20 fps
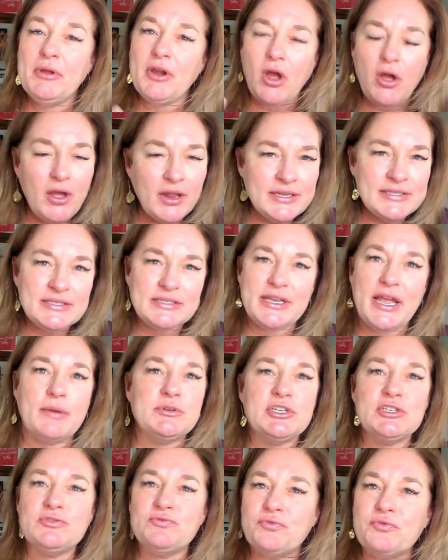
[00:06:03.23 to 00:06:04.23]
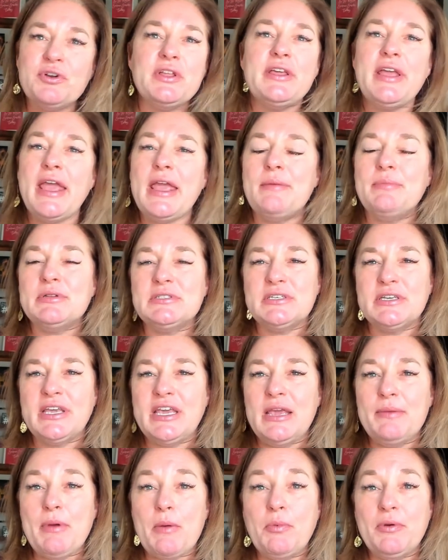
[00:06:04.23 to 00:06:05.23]
but honestly, I was just really able to
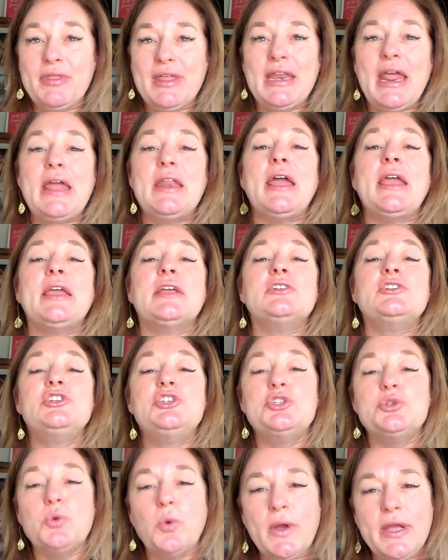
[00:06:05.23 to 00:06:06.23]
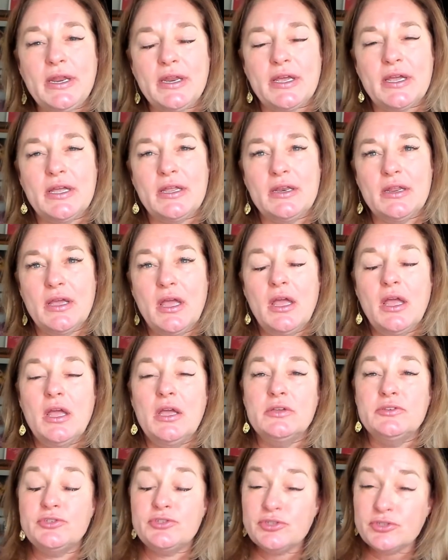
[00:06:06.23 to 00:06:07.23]
keep up with it, and I enjoyed it
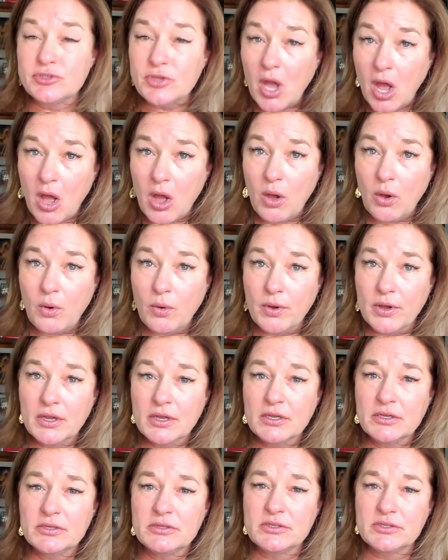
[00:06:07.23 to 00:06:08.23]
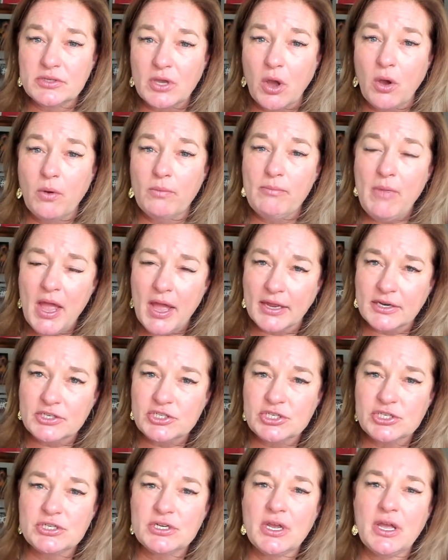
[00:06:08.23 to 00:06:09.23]
so
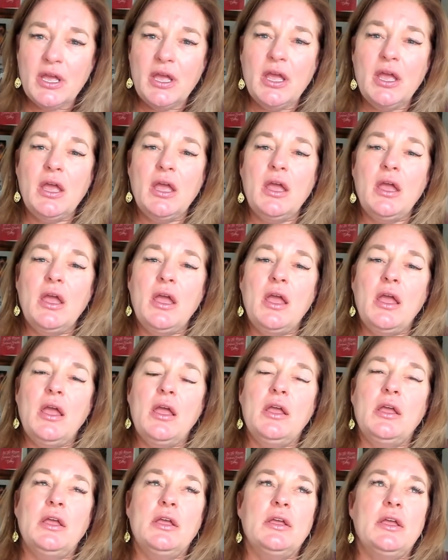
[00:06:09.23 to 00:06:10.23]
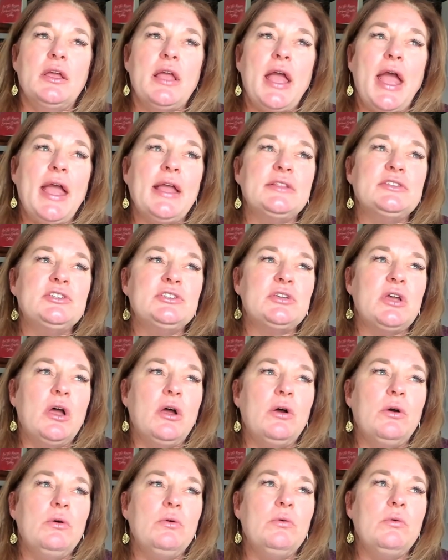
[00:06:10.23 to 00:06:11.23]
much. And
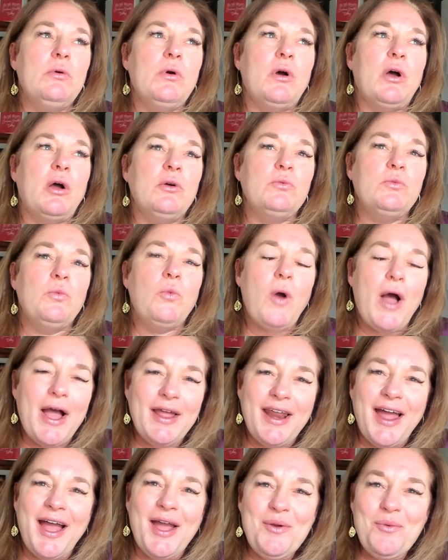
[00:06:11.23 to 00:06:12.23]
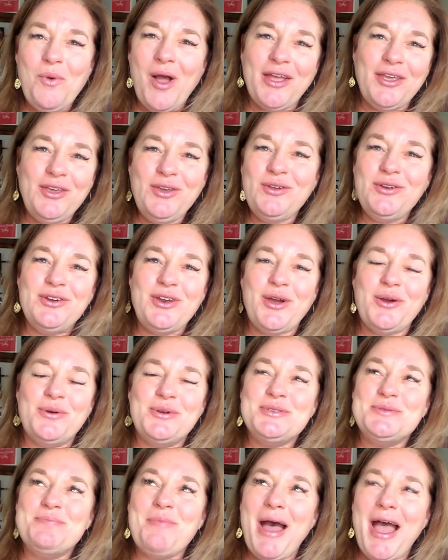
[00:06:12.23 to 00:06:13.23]
so what I want you to know
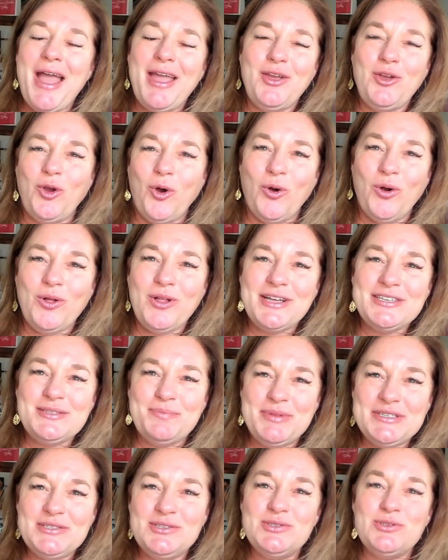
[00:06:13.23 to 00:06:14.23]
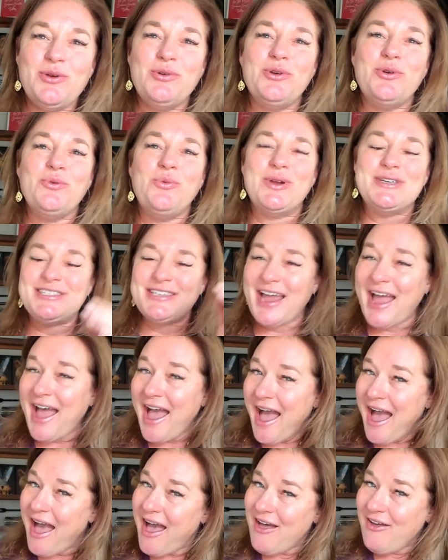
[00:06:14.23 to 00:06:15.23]
is my goal as a business owner was to
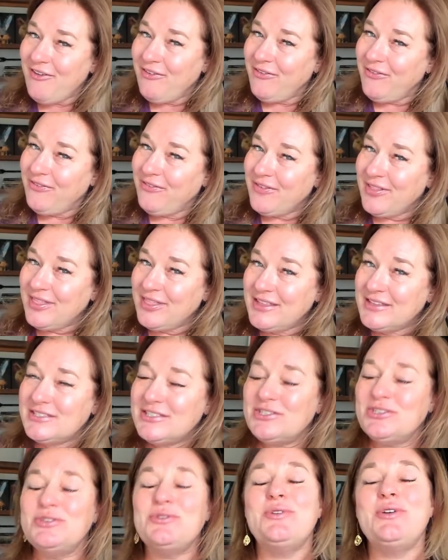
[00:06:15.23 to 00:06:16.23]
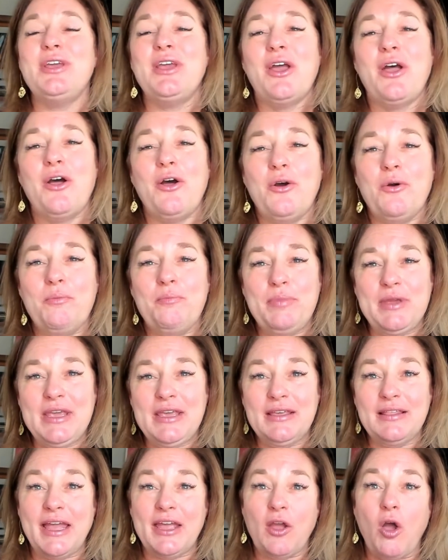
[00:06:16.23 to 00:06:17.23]
have the studio
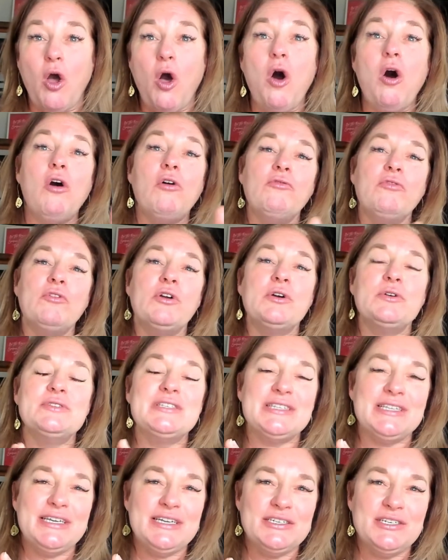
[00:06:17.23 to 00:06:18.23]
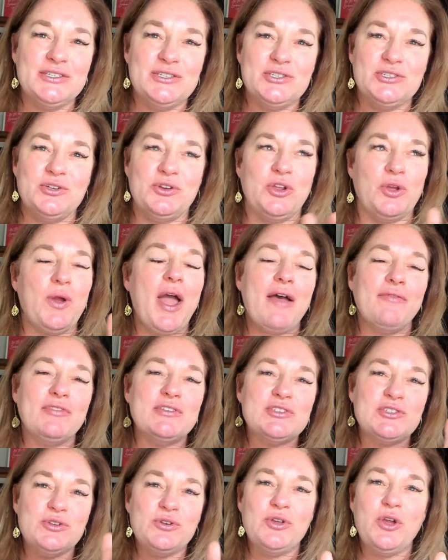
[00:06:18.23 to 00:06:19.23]
be like all roads lead to the studio, have the
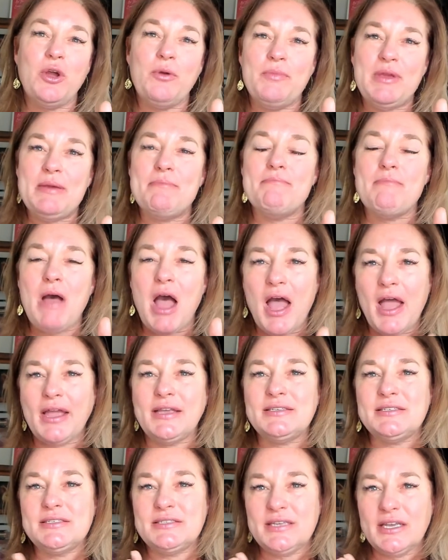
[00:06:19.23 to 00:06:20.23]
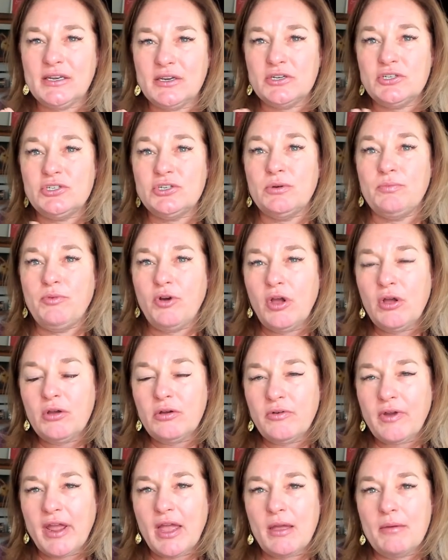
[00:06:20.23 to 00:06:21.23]
studio be my signature
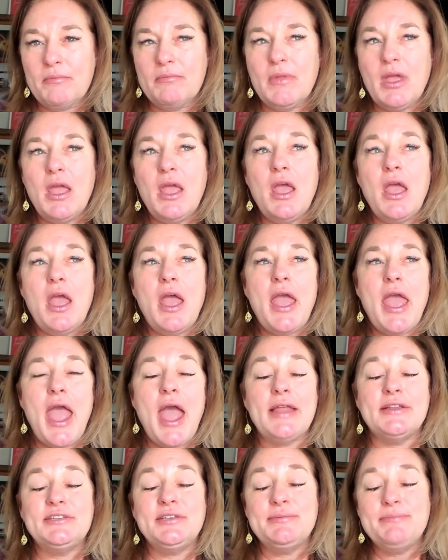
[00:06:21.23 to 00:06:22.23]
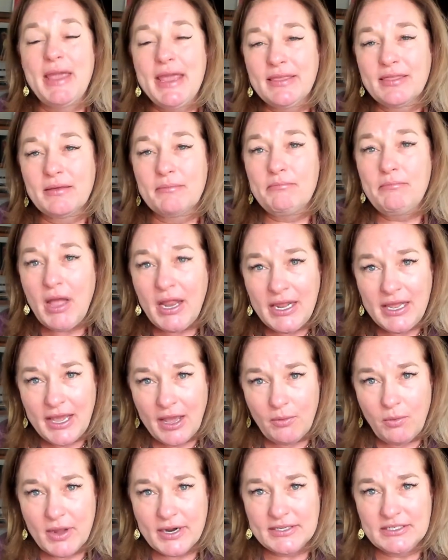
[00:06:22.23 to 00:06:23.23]
program. And to make the money
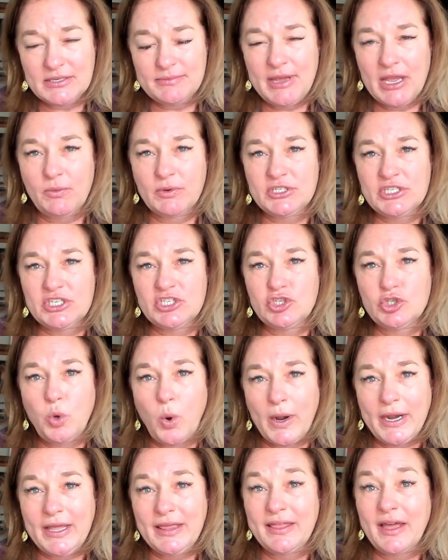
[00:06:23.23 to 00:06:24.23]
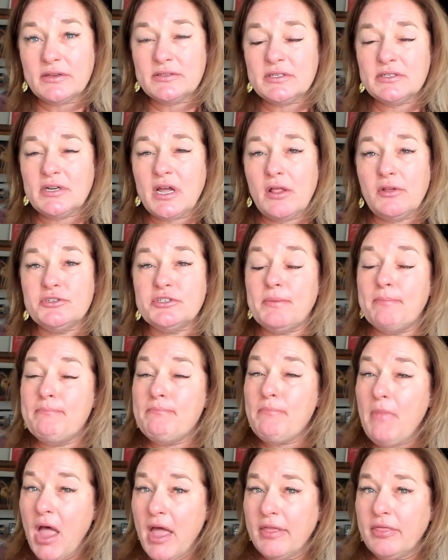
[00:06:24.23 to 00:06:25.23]
I wanted to make, which is $20,000 a
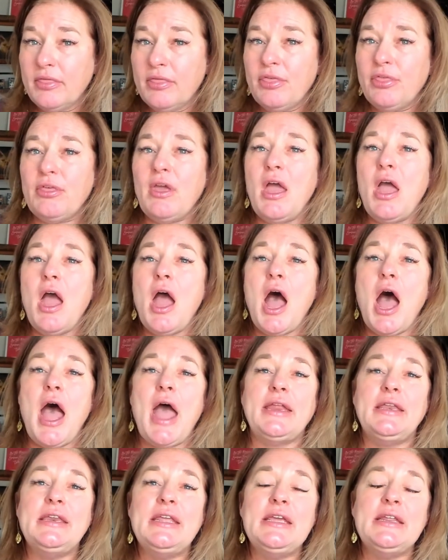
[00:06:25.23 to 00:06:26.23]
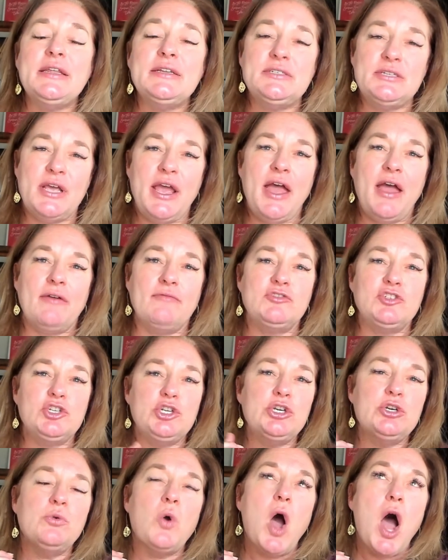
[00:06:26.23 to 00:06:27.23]
month, I needed to have
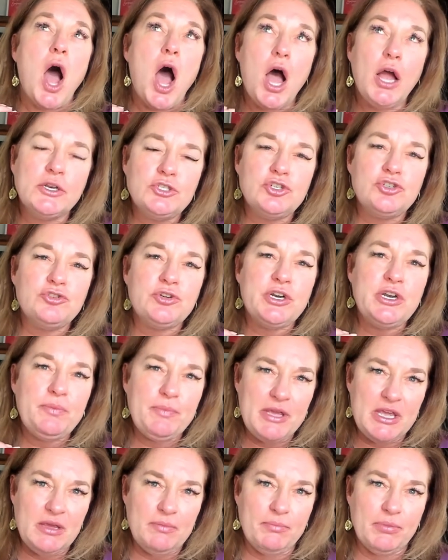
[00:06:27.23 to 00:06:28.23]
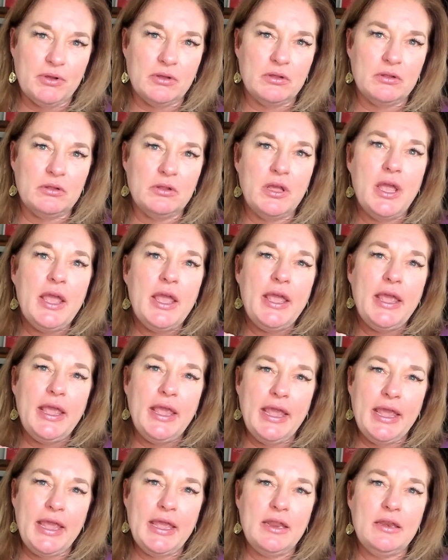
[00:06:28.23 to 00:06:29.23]
200 people
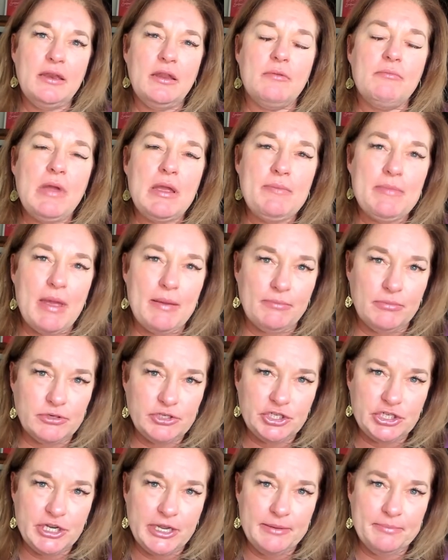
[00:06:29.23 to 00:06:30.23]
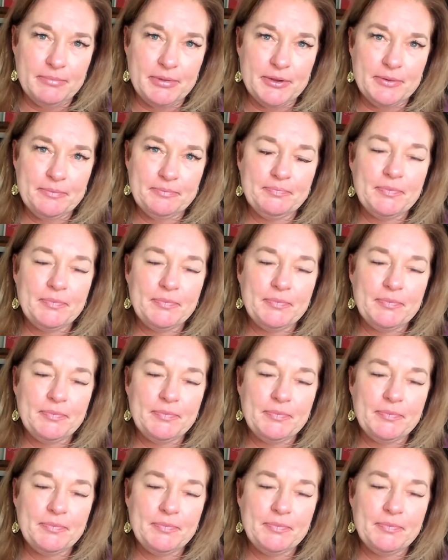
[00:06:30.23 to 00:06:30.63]
in my membership